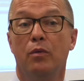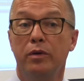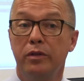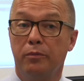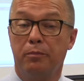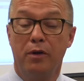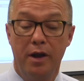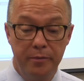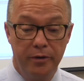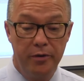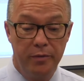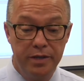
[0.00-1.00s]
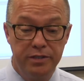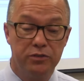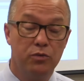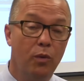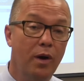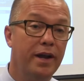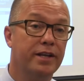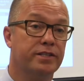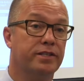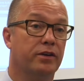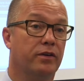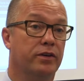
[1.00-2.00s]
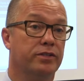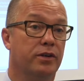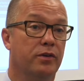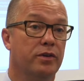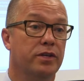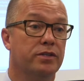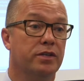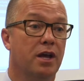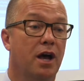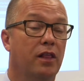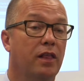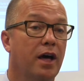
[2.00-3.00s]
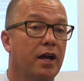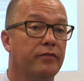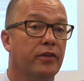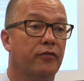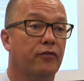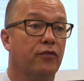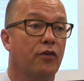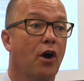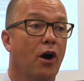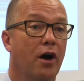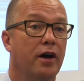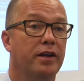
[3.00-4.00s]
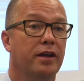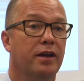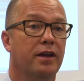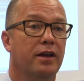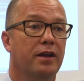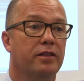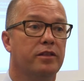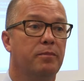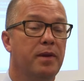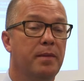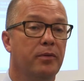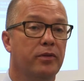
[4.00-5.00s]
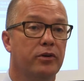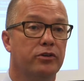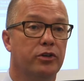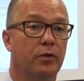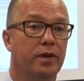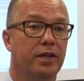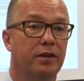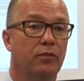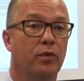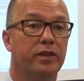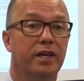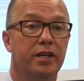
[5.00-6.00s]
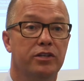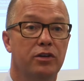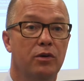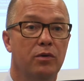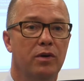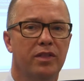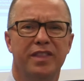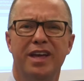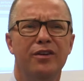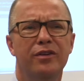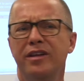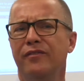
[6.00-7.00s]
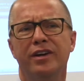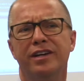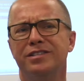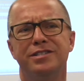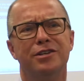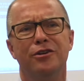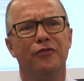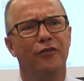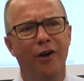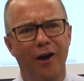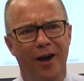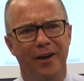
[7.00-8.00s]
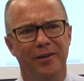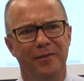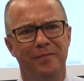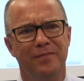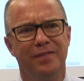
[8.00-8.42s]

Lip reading: One of the primary reasons why it's there on its own is a lot of the fraud, the people that are doing it, what they do, they don't even consider fraud.